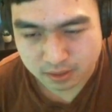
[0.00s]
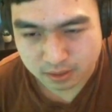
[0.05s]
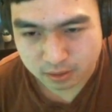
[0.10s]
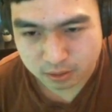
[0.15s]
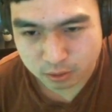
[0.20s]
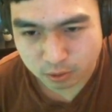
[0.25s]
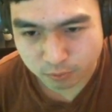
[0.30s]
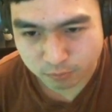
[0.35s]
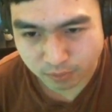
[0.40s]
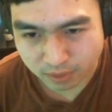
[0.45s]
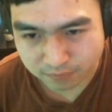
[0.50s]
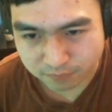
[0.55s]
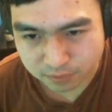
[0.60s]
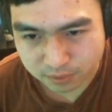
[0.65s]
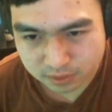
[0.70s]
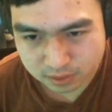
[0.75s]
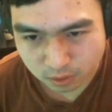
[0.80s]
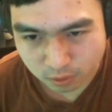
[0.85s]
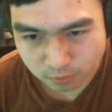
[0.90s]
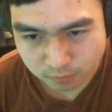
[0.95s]
Your right foot
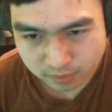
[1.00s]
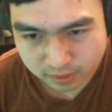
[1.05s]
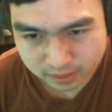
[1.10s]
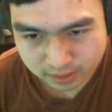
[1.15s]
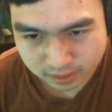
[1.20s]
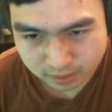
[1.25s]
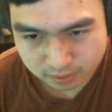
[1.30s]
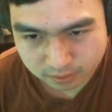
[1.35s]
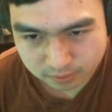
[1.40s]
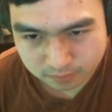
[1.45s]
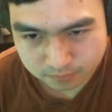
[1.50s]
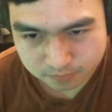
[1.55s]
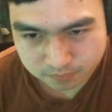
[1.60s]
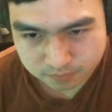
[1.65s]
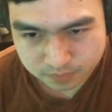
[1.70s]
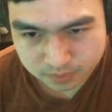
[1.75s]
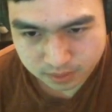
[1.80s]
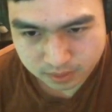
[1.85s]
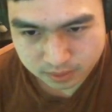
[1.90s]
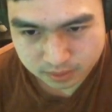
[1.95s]
is already here,
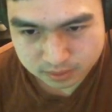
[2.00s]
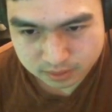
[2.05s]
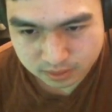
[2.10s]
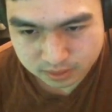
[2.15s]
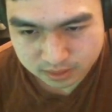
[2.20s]
so